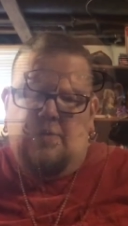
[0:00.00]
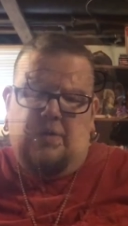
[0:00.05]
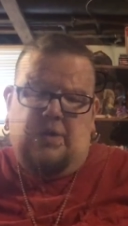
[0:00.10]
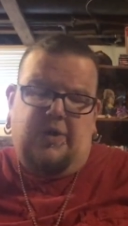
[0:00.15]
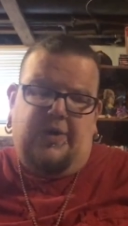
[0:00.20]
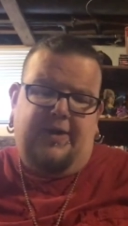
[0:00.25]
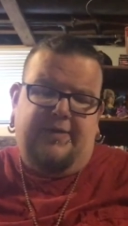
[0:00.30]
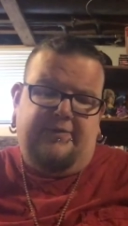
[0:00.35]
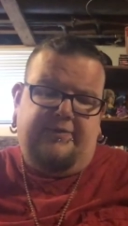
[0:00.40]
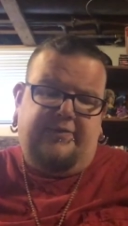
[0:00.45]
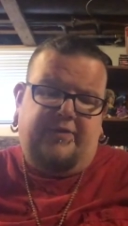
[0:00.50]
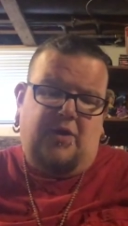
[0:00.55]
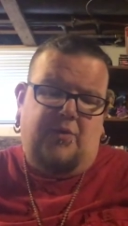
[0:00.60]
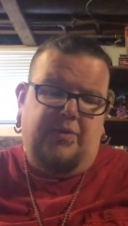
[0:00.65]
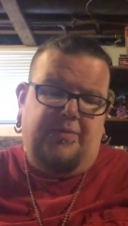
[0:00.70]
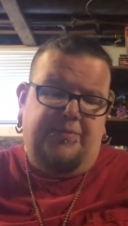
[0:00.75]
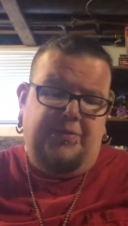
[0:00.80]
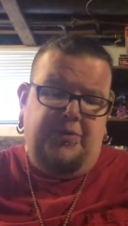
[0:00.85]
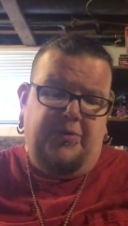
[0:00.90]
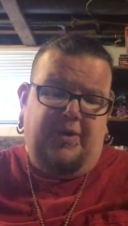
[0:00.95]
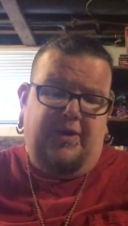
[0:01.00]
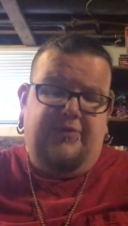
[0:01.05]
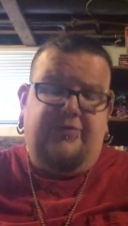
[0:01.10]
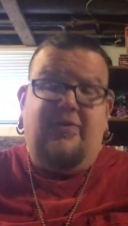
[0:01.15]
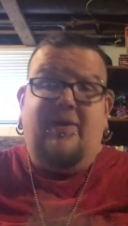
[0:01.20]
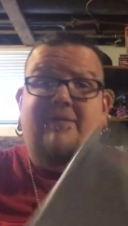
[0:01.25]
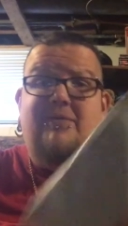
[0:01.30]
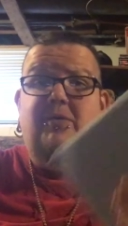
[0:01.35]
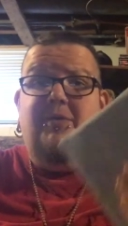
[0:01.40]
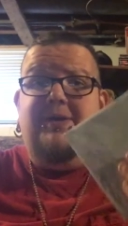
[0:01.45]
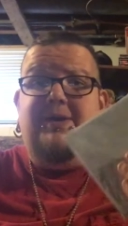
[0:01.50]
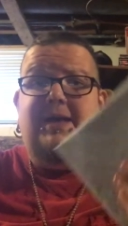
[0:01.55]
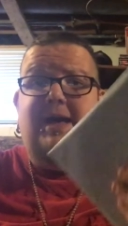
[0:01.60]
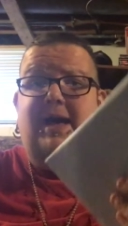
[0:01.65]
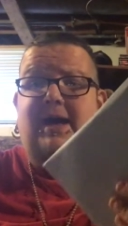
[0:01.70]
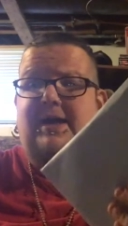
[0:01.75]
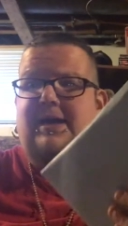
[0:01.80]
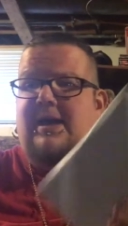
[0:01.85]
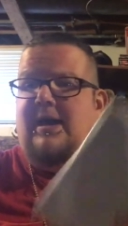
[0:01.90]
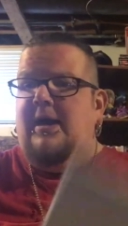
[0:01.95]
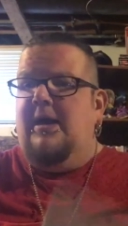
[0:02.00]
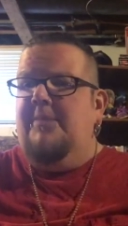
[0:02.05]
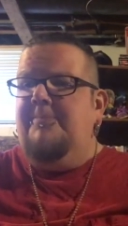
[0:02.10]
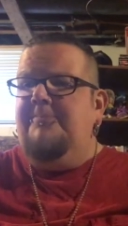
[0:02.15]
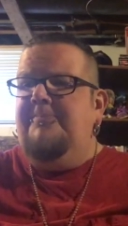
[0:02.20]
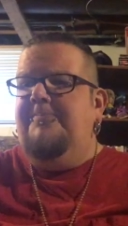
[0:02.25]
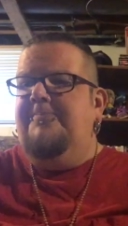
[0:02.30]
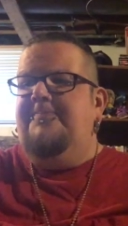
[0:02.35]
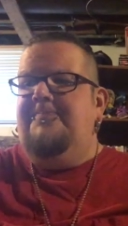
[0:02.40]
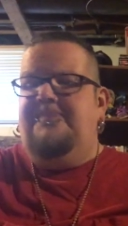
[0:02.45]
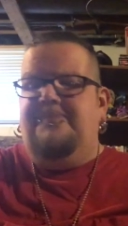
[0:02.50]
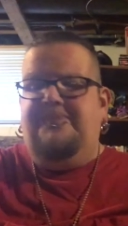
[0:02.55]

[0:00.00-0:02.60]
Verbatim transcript: We'll go ahead and start with Blu-raysForEveryone.com.